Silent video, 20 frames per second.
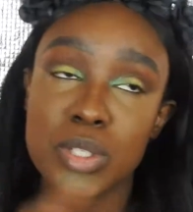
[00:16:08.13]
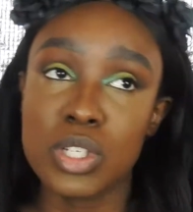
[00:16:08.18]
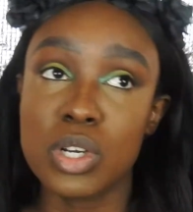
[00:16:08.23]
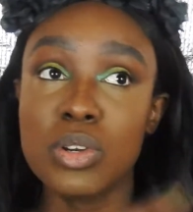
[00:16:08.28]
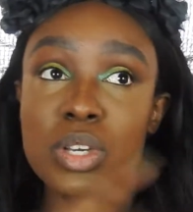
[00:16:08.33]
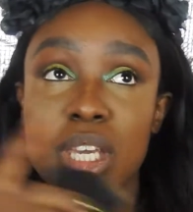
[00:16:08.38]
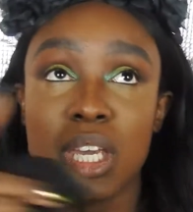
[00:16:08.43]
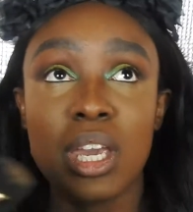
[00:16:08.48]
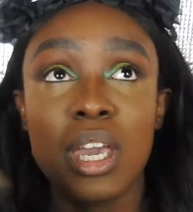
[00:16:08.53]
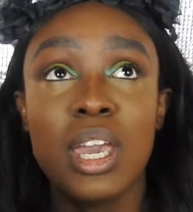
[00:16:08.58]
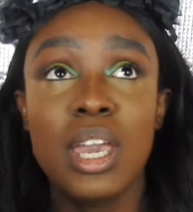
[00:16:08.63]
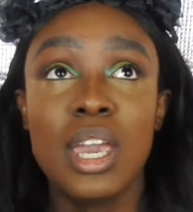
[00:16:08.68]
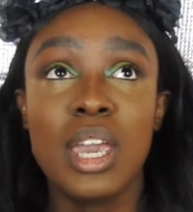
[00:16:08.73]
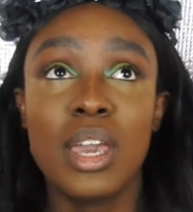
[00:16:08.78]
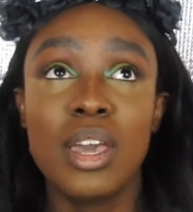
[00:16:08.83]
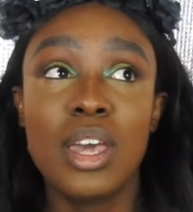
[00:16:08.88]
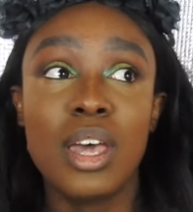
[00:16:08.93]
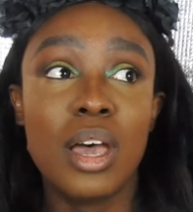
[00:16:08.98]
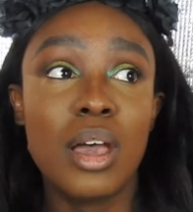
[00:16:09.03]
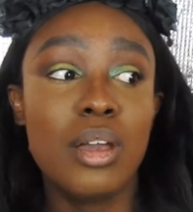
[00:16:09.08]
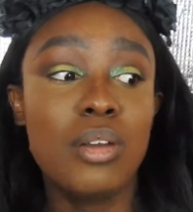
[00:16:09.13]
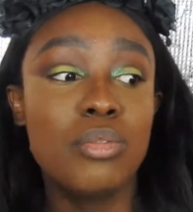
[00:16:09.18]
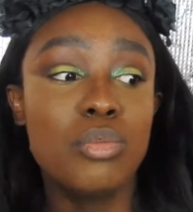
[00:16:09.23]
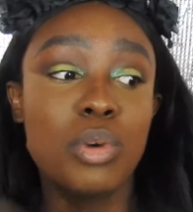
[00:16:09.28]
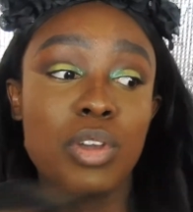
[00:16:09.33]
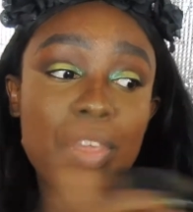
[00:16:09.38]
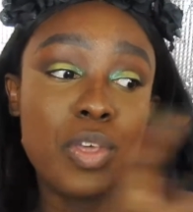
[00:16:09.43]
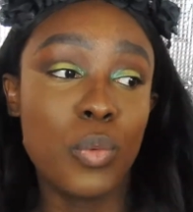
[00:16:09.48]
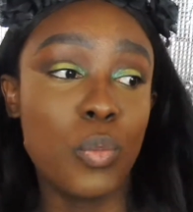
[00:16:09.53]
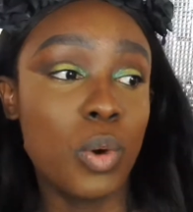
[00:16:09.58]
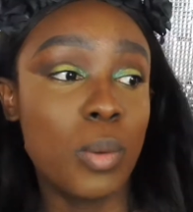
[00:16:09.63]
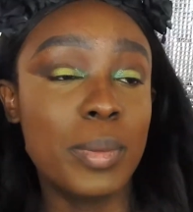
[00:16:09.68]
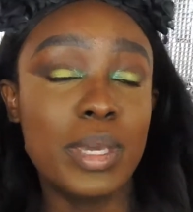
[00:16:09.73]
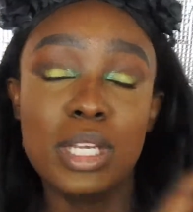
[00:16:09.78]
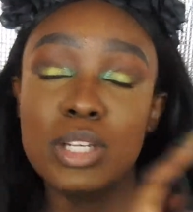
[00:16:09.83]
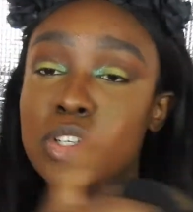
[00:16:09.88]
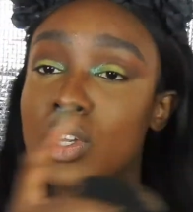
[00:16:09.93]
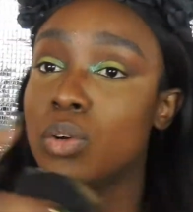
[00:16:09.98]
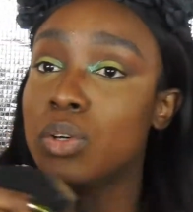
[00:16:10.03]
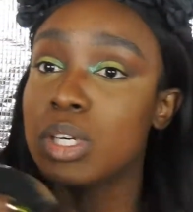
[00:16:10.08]
or don't get with a
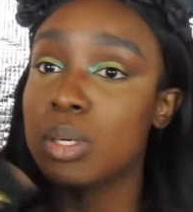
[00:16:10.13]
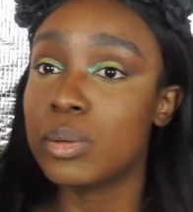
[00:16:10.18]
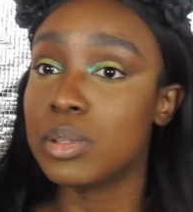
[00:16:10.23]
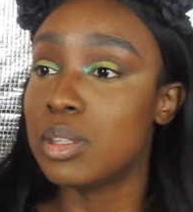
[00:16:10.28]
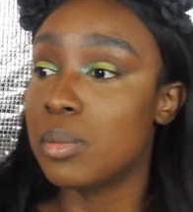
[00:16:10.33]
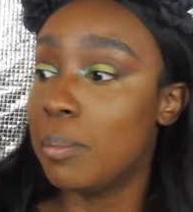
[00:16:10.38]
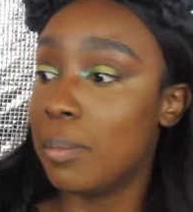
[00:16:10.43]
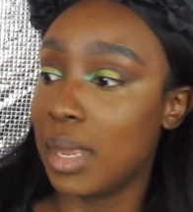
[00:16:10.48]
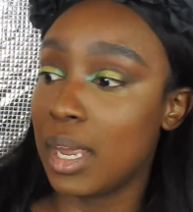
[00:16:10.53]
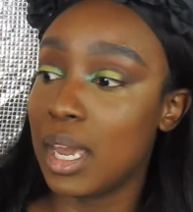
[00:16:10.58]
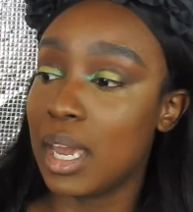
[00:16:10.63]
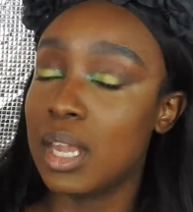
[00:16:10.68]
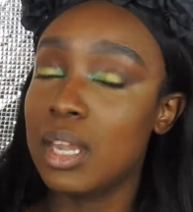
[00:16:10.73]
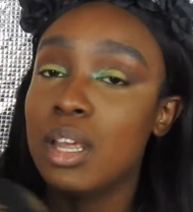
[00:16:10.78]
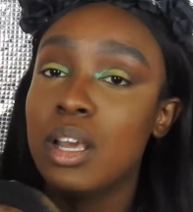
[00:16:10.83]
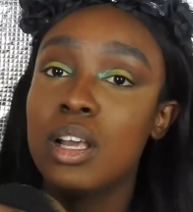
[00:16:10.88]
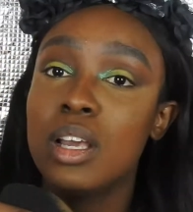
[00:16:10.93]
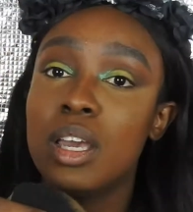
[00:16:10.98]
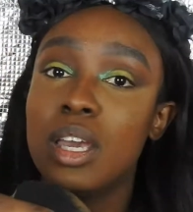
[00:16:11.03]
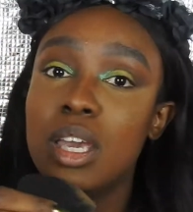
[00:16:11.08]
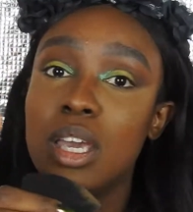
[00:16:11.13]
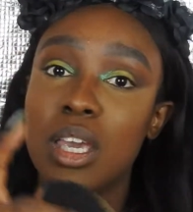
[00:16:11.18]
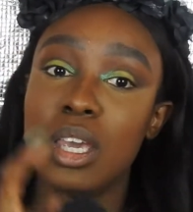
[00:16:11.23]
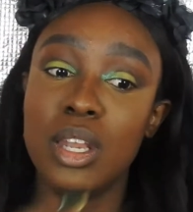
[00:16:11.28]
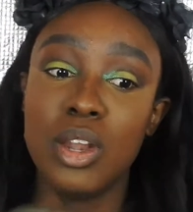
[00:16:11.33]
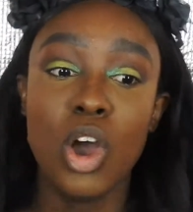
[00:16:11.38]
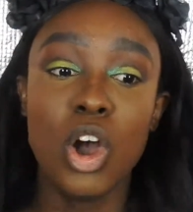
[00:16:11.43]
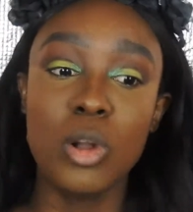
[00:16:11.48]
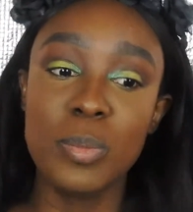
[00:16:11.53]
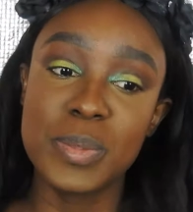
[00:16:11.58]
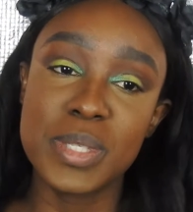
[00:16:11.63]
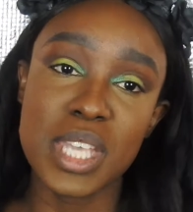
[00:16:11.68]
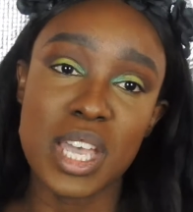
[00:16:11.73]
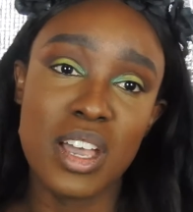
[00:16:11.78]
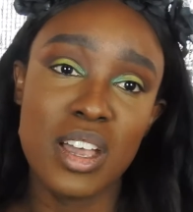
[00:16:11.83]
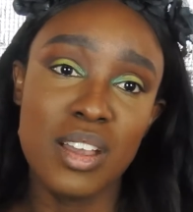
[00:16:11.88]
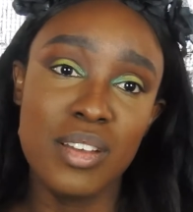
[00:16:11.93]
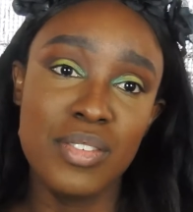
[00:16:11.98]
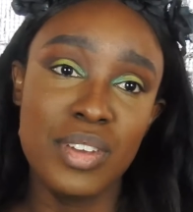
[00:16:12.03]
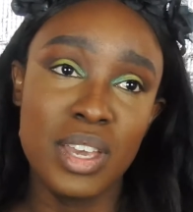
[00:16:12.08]
woman, don't get with a man in hopes
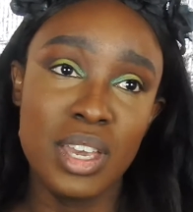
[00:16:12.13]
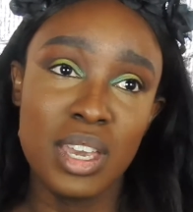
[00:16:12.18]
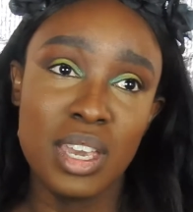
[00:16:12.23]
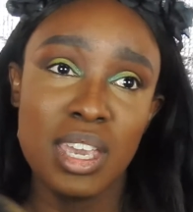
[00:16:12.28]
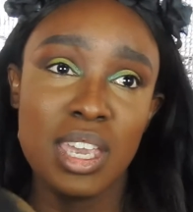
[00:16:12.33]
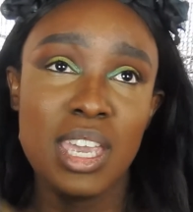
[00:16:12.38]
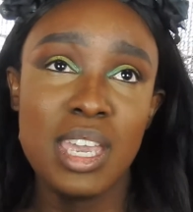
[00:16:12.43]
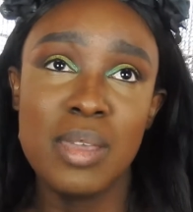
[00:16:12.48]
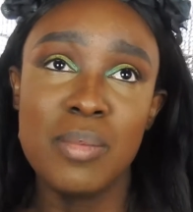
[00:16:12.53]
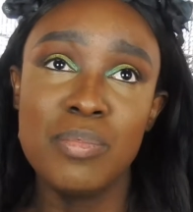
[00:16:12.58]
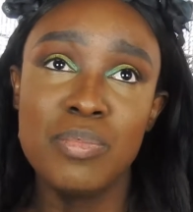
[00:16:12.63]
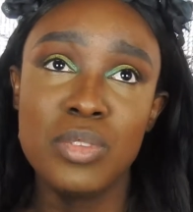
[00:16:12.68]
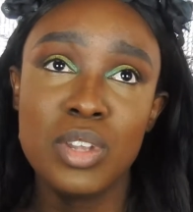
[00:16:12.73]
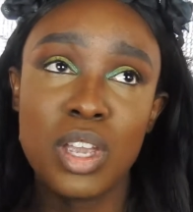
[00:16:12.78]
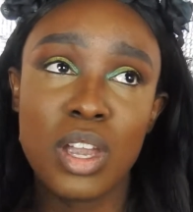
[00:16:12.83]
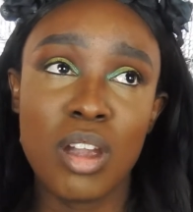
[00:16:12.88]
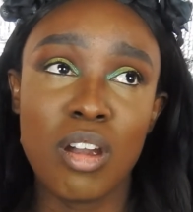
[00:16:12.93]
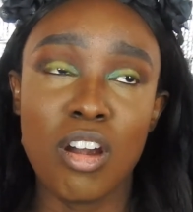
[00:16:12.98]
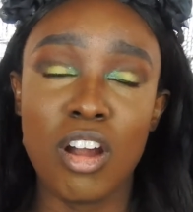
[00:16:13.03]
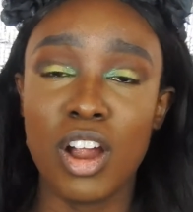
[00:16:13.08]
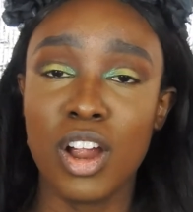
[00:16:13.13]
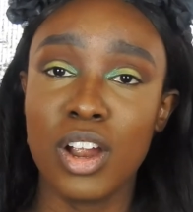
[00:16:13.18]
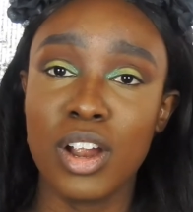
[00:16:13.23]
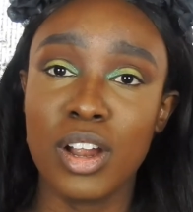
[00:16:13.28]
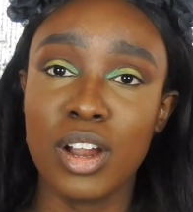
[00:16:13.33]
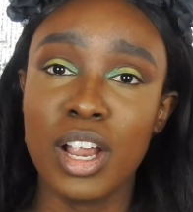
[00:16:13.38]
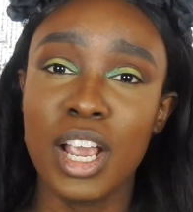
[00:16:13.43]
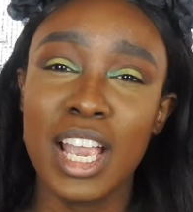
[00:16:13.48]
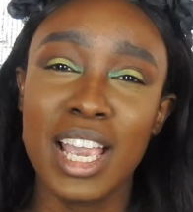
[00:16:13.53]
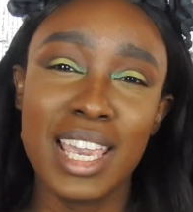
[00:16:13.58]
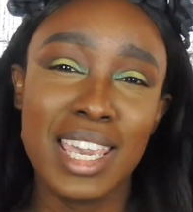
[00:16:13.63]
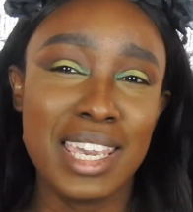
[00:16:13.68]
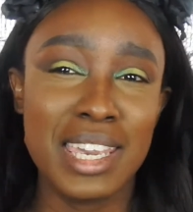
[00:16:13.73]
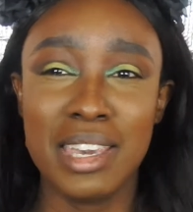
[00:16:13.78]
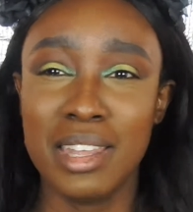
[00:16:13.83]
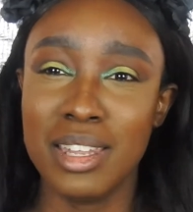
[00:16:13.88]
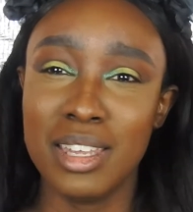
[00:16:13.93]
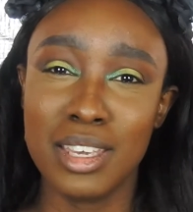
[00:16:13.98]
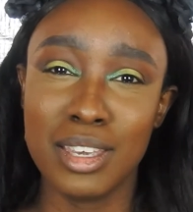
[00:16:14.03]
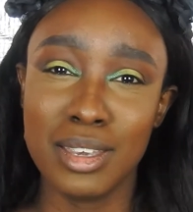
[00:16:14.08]
of him or her
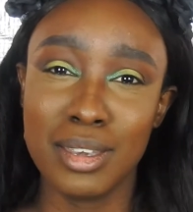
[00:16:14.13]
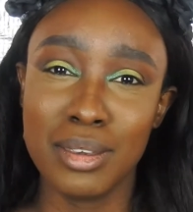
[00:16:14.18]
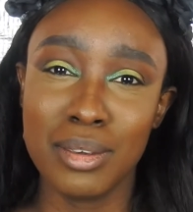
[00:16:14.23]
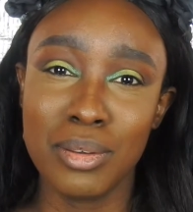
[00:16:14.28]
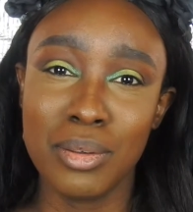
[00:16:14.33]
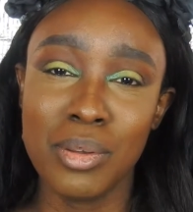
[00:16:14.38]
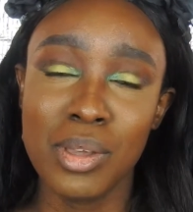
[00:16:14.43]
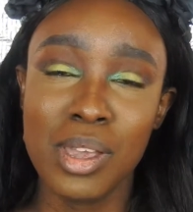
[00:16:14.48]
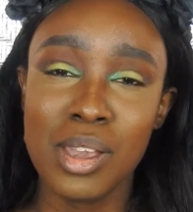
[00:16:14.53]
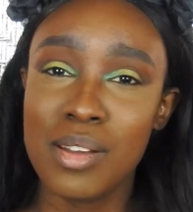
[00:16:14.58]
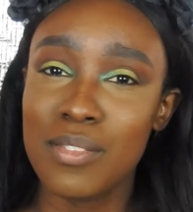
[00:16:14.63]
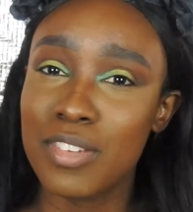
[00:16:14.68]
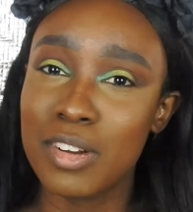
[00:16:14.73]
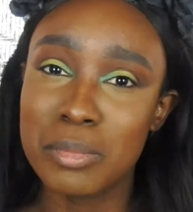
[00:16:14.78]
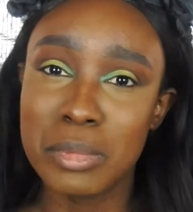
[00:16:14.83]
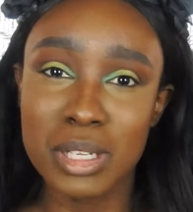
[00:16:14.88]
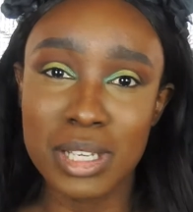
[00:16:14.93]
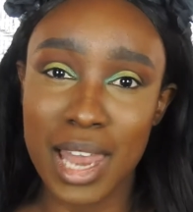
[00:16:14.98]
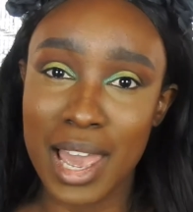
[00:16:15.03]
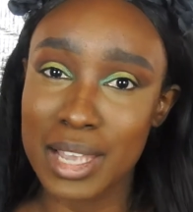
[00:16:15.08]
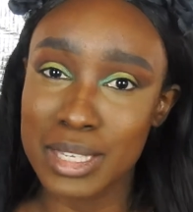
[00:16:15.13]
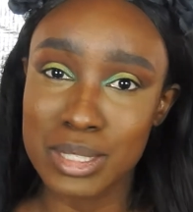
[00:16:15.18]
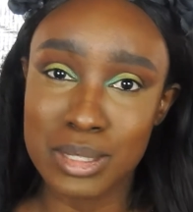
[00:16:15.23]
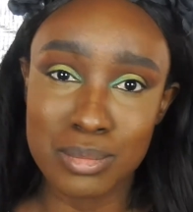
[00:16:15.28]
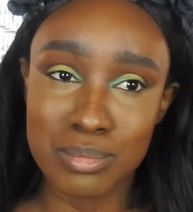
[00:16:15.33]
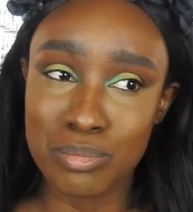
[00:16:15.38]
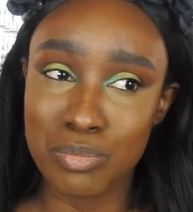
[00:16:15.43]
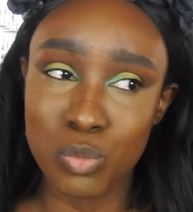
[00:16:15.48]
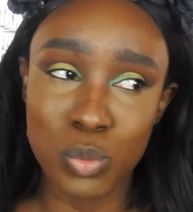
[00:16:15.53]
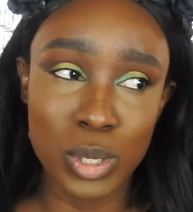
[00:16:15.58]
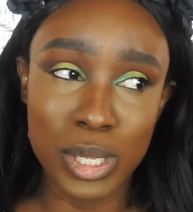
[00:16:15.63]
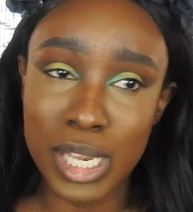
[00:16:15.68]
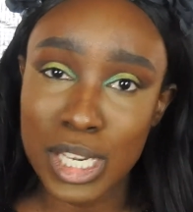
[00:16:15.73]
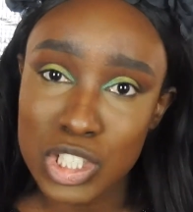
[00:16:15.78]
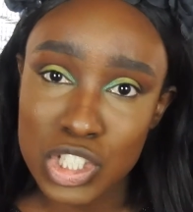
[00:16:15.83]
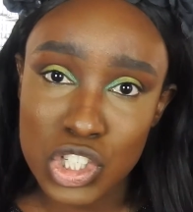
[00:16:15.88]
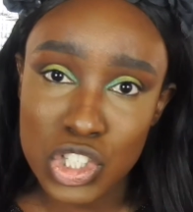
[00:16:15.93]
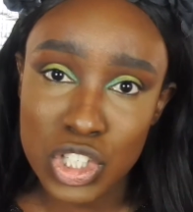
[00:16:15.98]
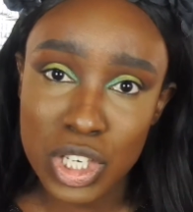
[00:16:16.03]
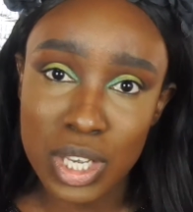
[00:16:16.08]
healing you from your last
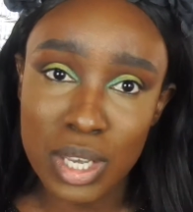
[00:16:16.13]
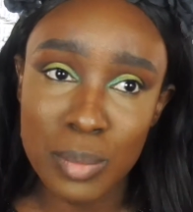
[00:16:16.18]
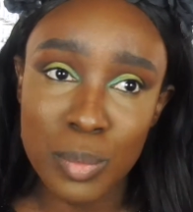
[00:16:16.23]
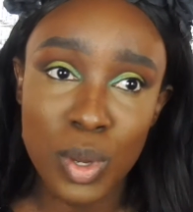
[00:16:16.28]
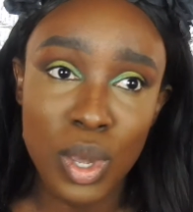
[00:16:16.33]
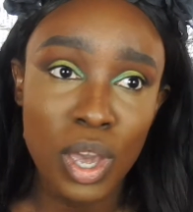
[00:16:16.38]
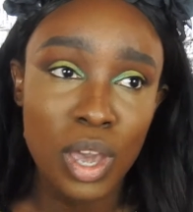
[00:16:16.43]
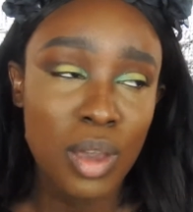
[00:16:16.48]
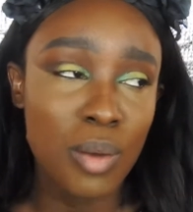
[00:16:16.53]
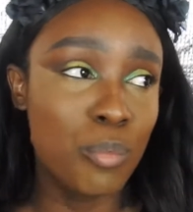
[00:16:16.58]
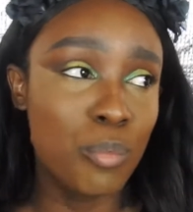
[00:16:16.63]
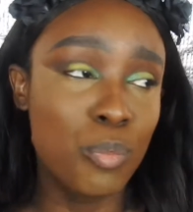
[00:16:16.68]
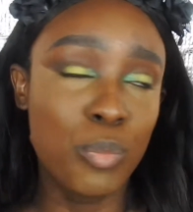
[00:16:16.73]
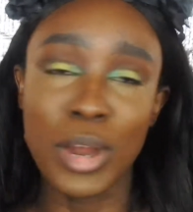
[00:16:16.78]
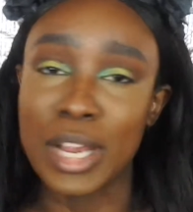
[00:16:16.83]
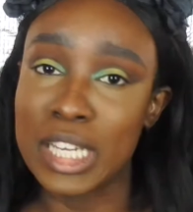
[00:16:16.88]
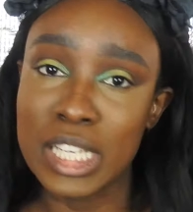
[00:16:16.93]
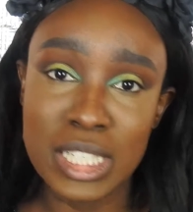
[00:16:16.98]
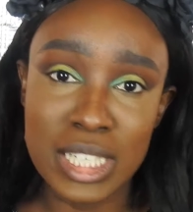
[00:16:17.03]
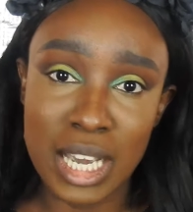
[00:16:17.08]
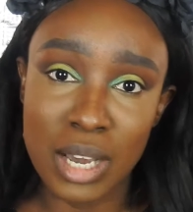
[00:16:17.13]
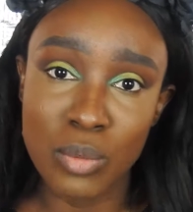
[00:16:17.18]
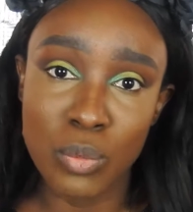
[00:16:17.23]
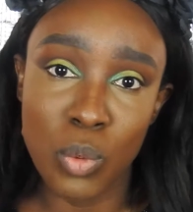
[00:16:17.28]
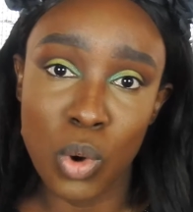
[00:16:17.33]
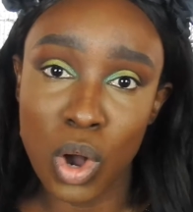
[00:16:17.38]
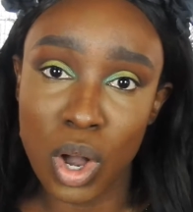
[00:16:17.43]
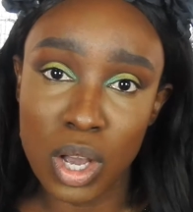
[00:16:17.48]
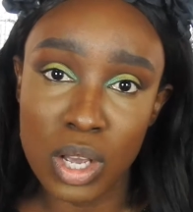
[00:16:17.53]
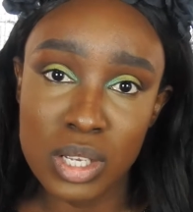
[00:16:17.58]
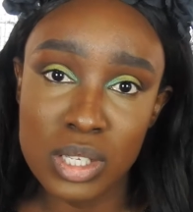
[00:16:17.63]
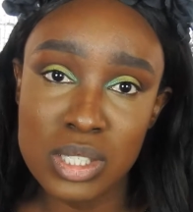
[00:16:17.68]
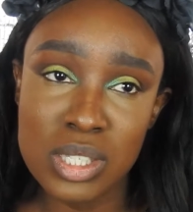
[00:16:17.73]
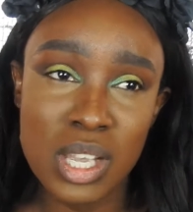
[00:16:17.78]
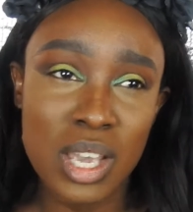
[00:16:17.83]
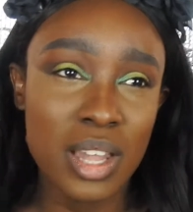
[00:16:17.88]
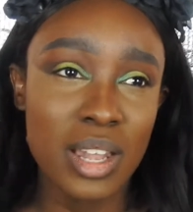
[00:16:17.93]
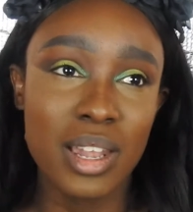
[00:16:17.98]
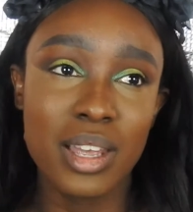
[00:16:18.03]
relationship, breaking down walls.